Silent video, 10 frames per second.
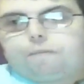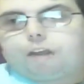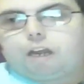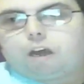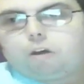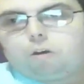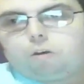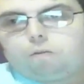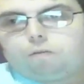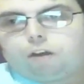
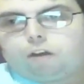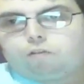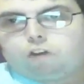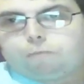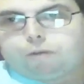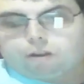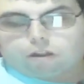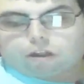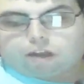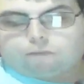Hello, fellow tropers,
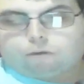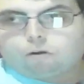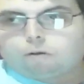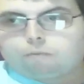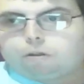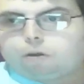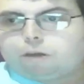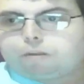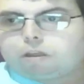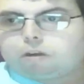and welcome to
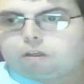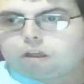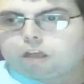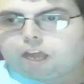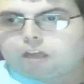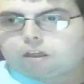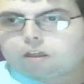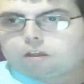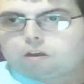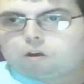episode
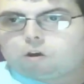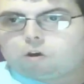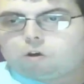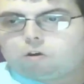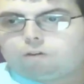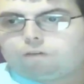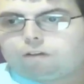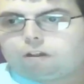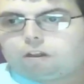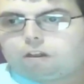six of
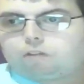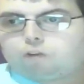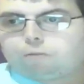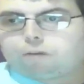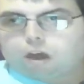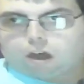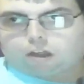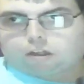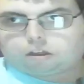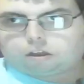Tropecast.